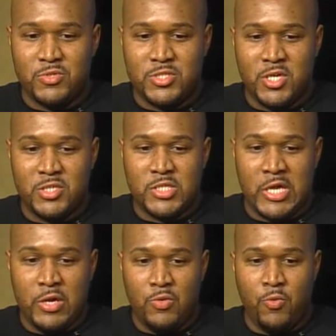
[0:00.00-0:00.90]
was just
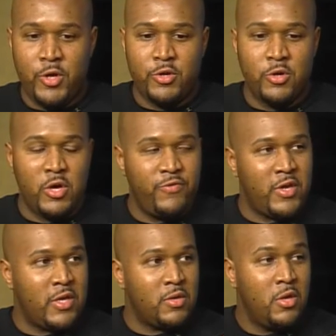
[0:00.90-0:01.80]
a winner of
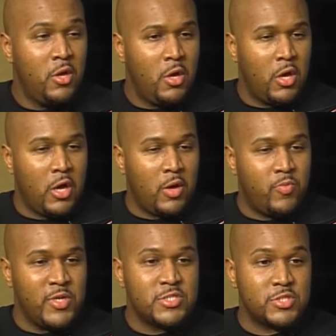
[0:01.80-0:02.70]
a
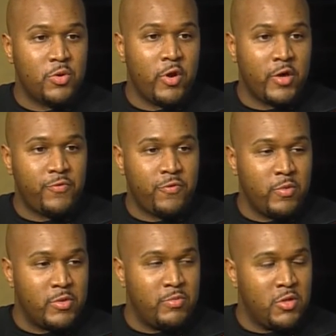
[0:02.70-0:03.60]
business grant
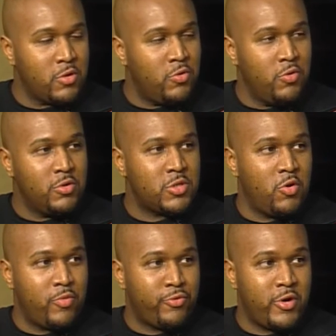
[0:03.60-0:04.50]
from the Miller Coors
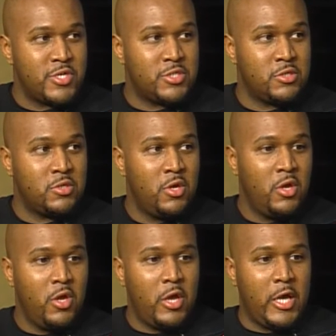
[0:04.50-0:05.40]
Corporation,
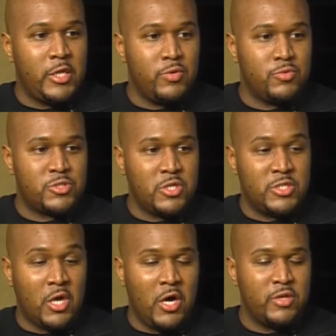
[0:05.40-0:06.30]
and
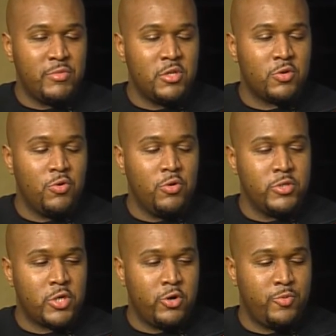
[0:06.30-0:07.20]
it's called the Miller
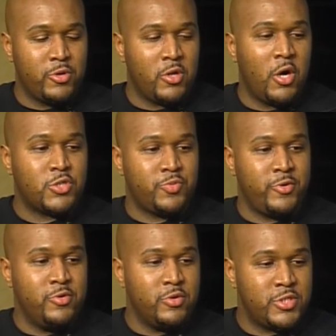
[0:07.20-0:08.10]
Coors Urban
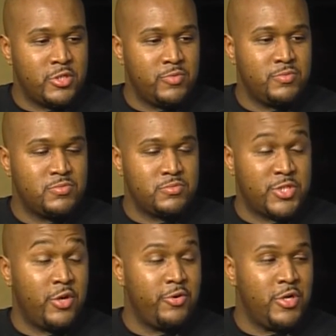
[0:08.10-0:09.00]
Entrepreneurship
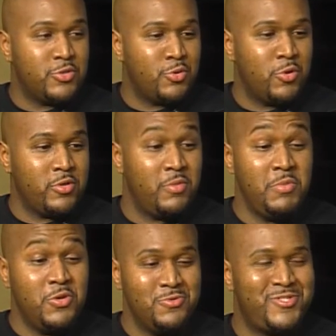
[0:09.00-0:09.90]
Series, or the
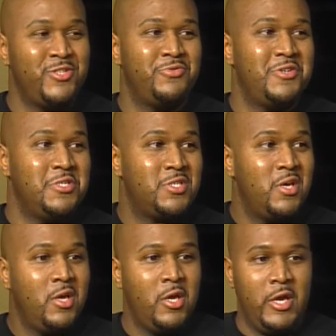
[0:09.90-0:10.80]
MUSE series,
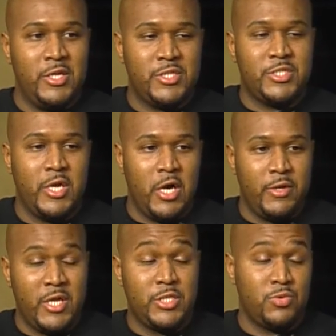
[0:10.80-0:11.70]
and it's
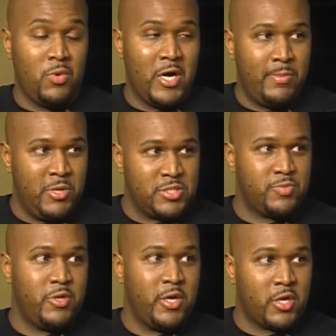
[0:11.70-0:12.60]
a nationwide
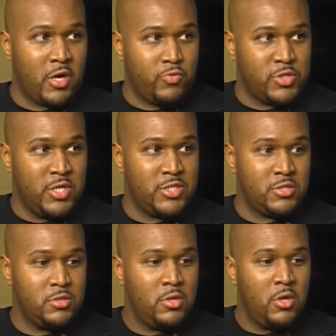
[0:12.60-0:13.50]
business plan
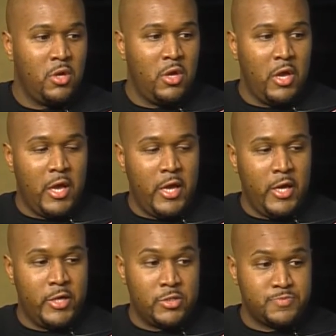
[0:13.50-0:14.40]
competition.
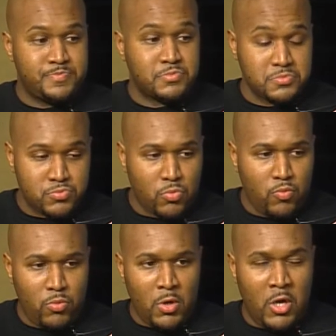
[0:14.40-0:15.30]
And
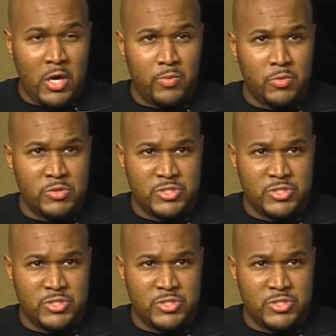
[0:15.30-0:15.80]
I